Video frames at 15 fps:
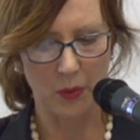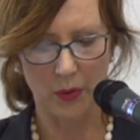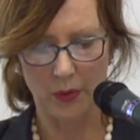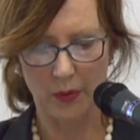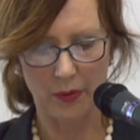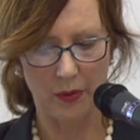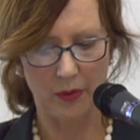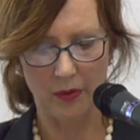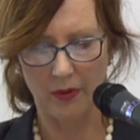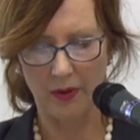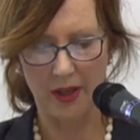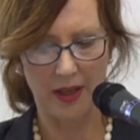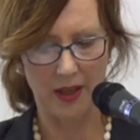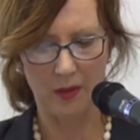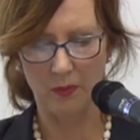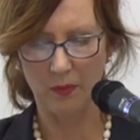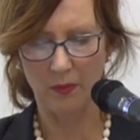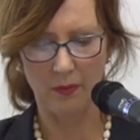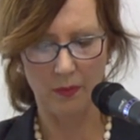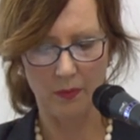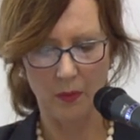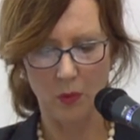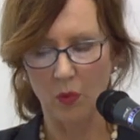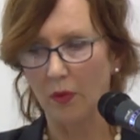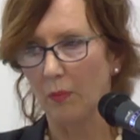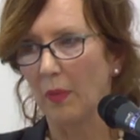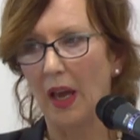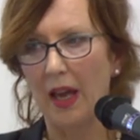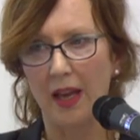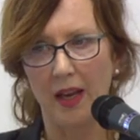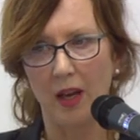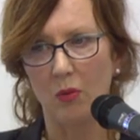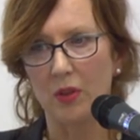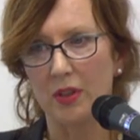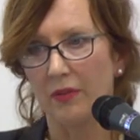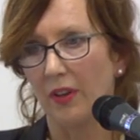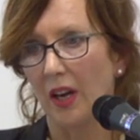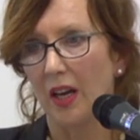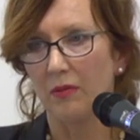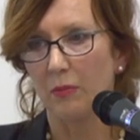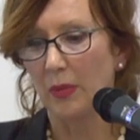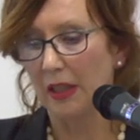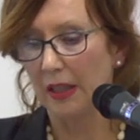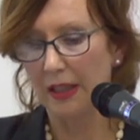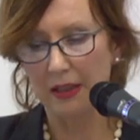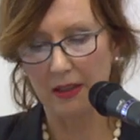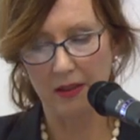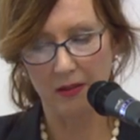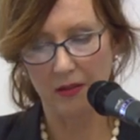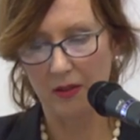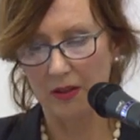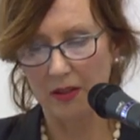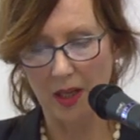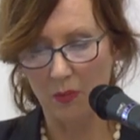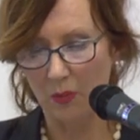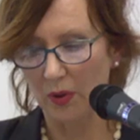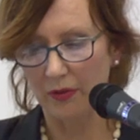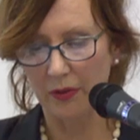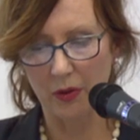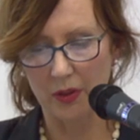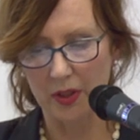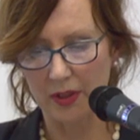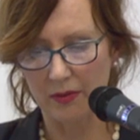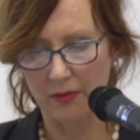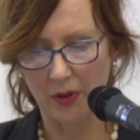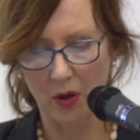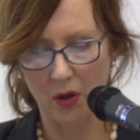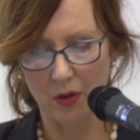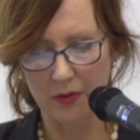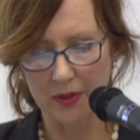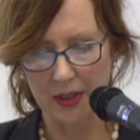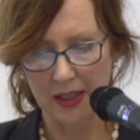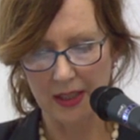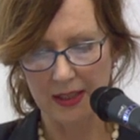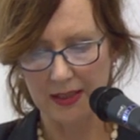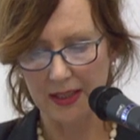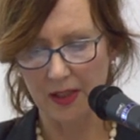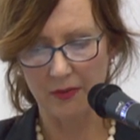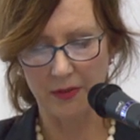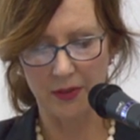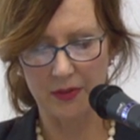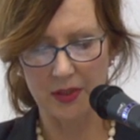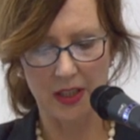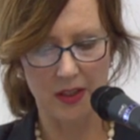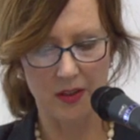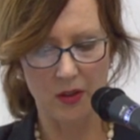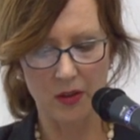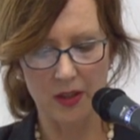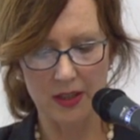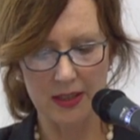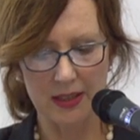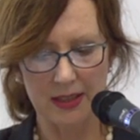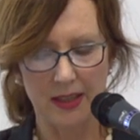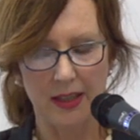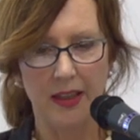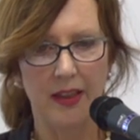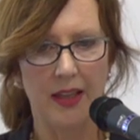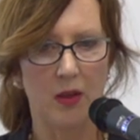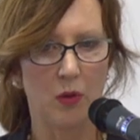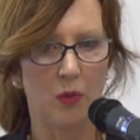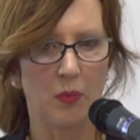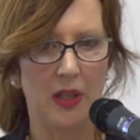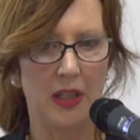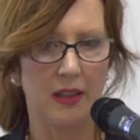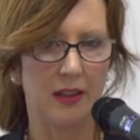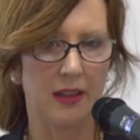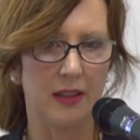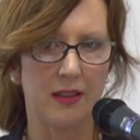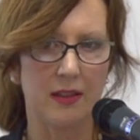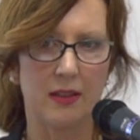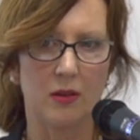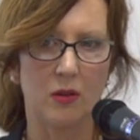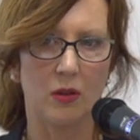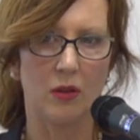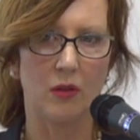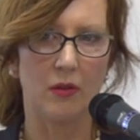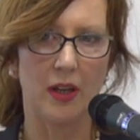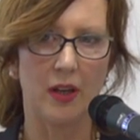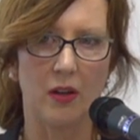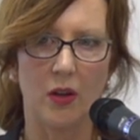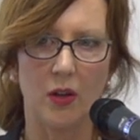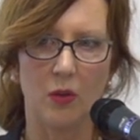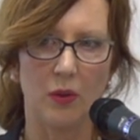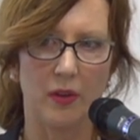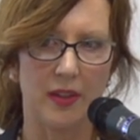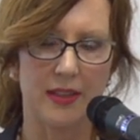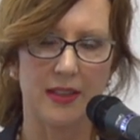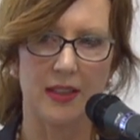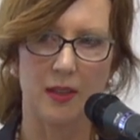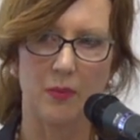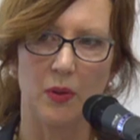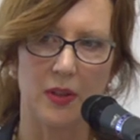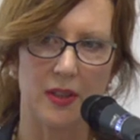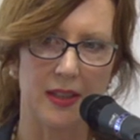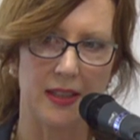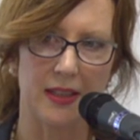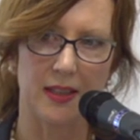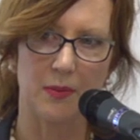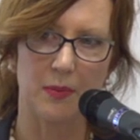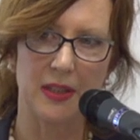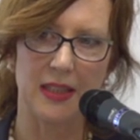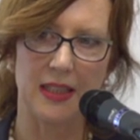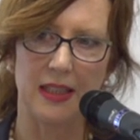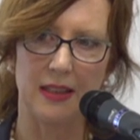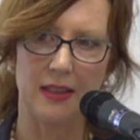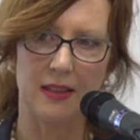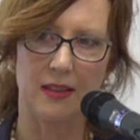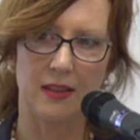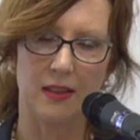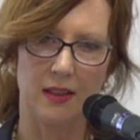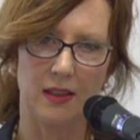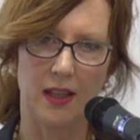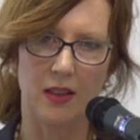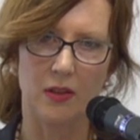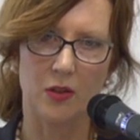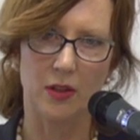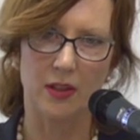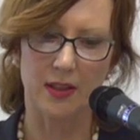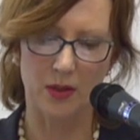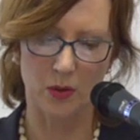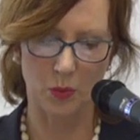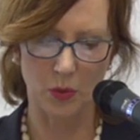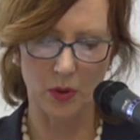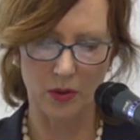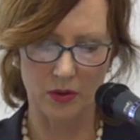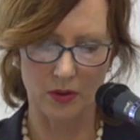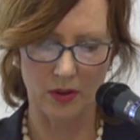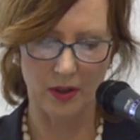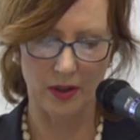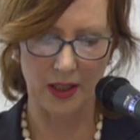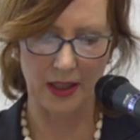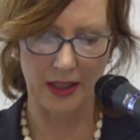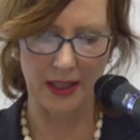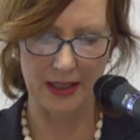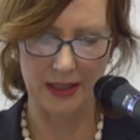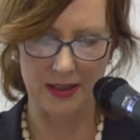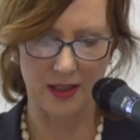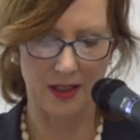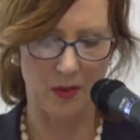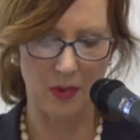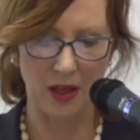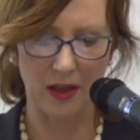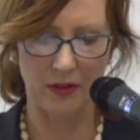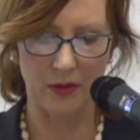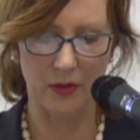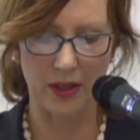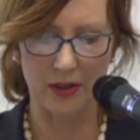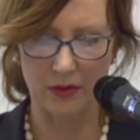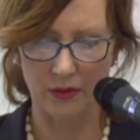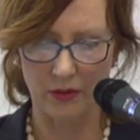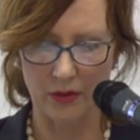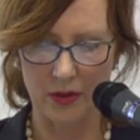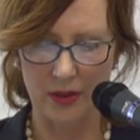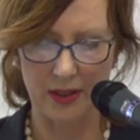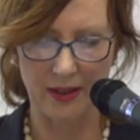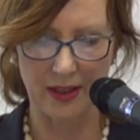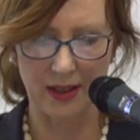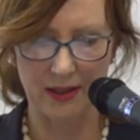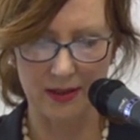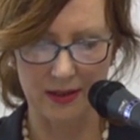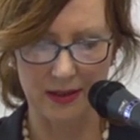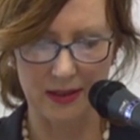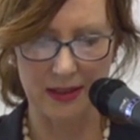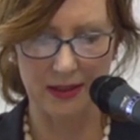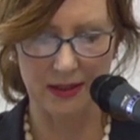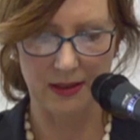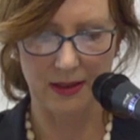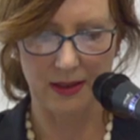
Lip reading: worth, or the payout was 5 million, number of units involved, say 15 units, that would mean that that owner with a 6.6% interest would get about 330,000.